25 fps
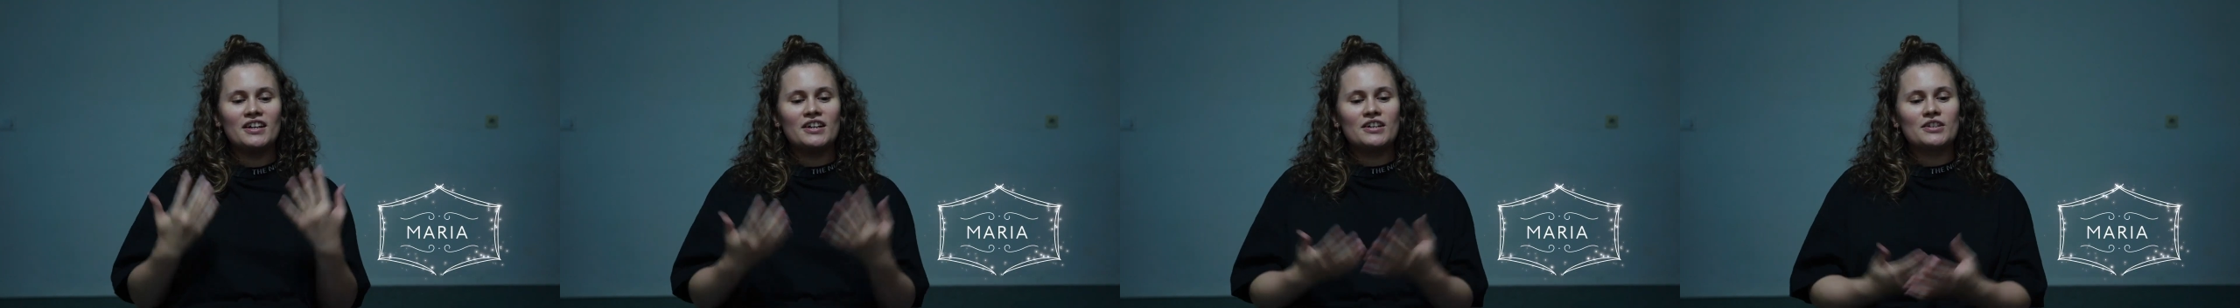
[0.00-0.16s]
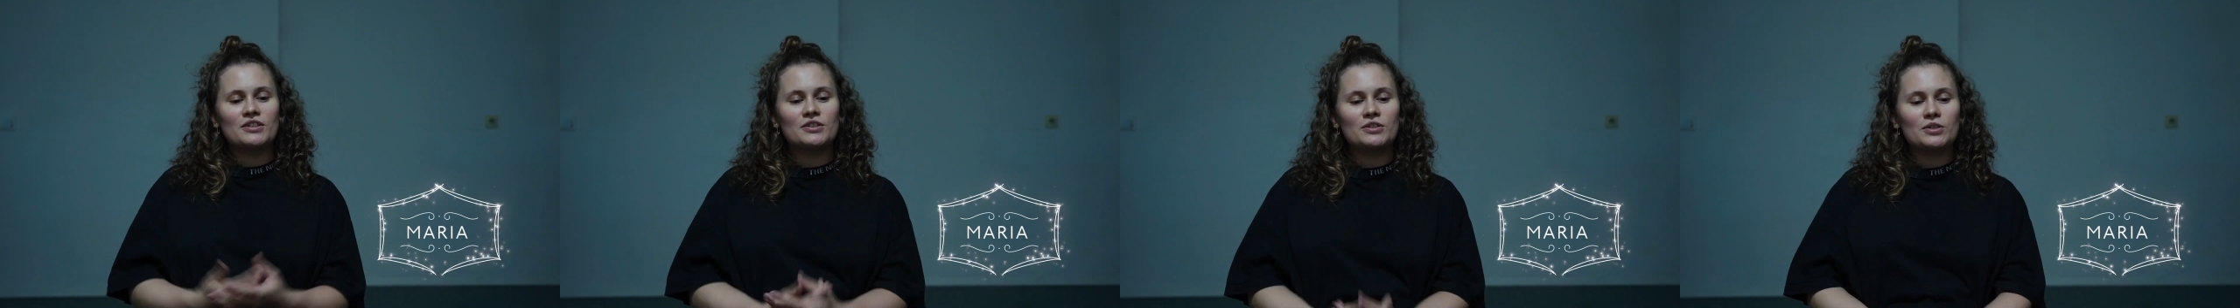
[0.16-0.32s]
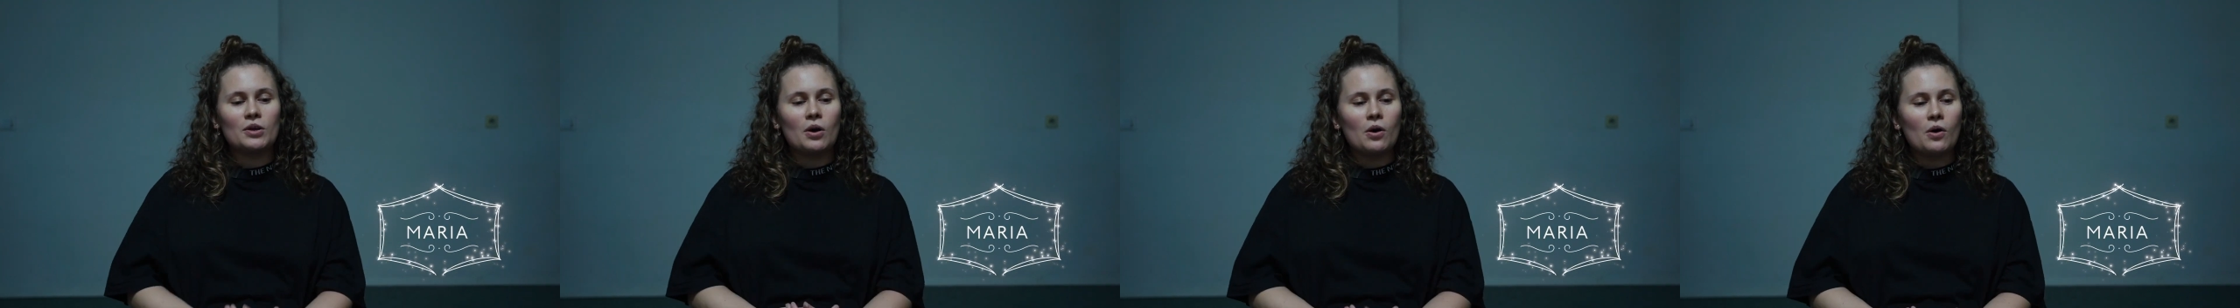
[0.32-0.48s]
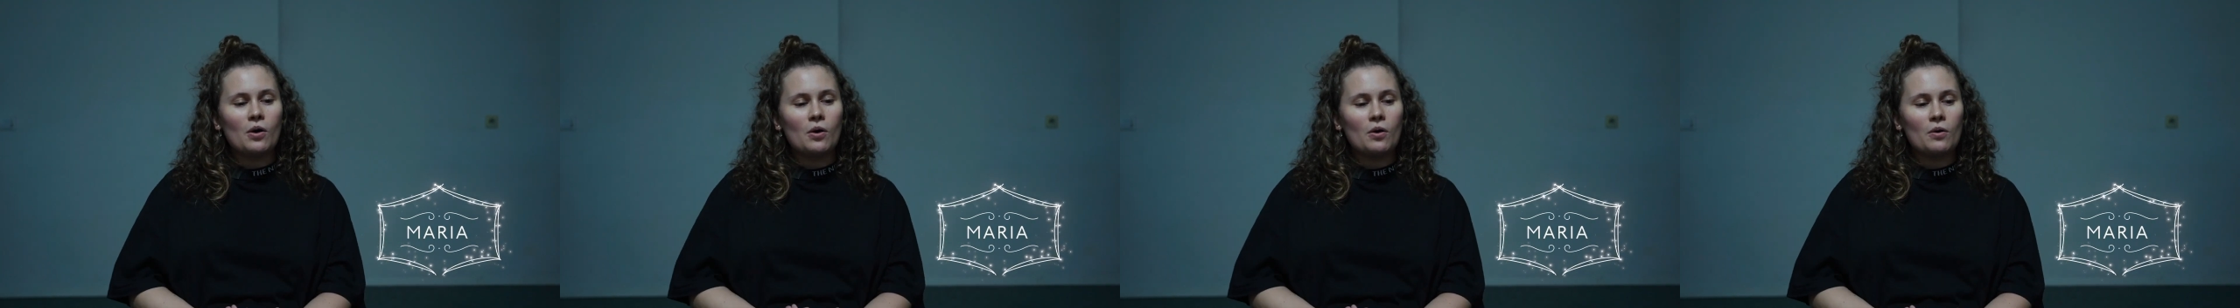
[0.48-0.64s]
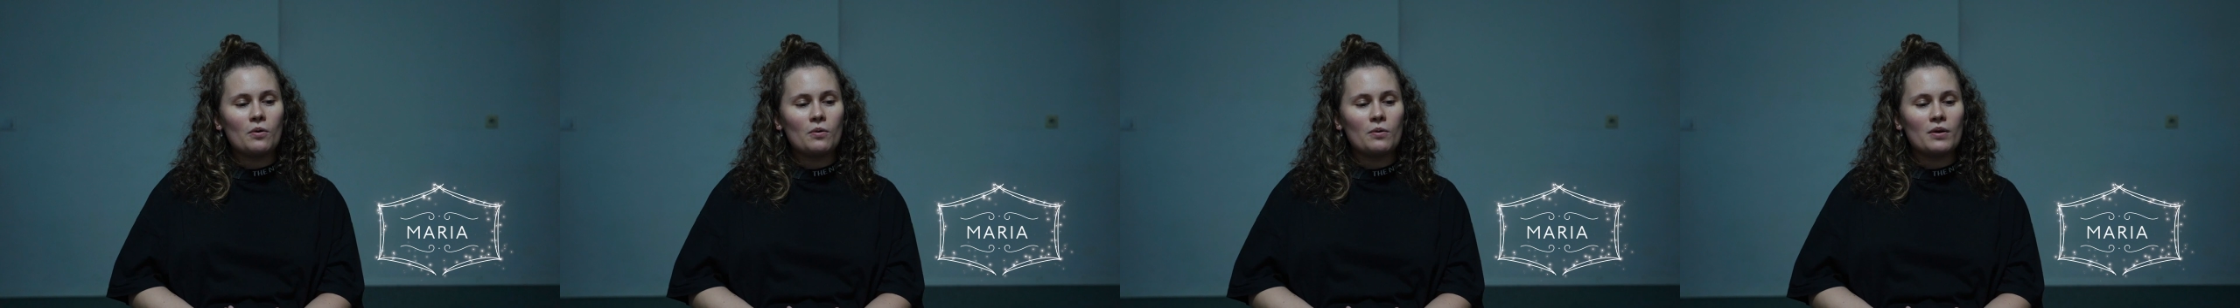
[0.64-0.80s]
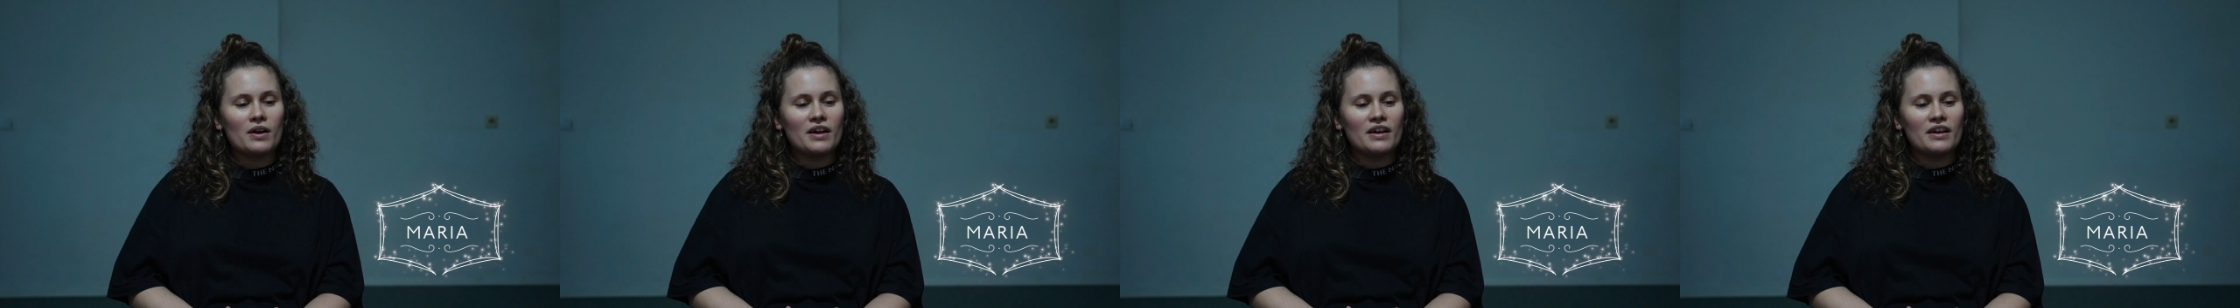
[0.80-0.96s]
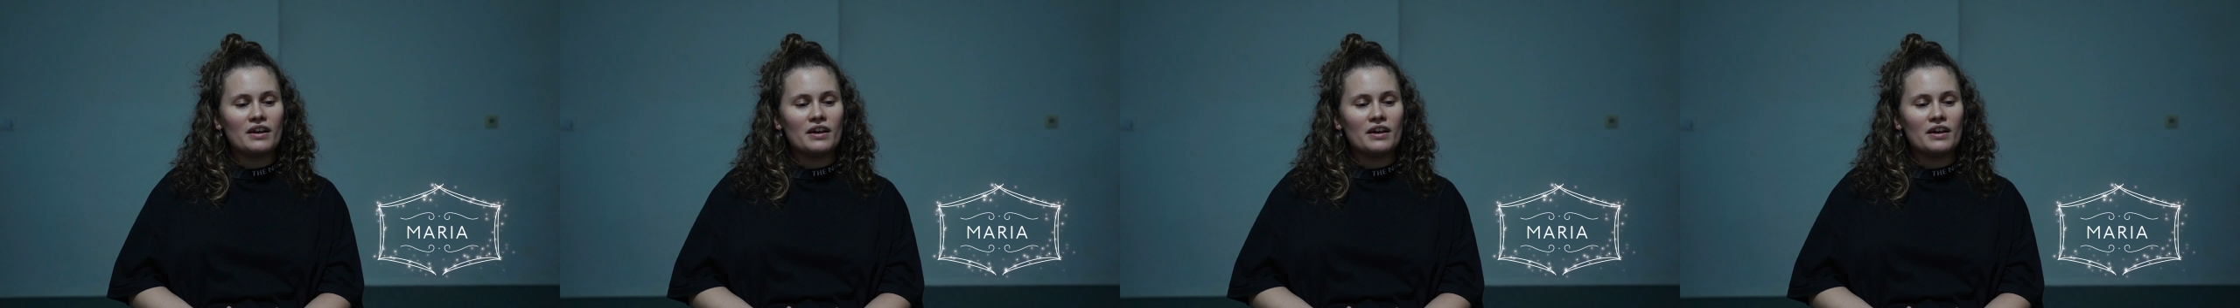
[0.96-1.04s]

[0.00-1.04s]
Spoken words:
So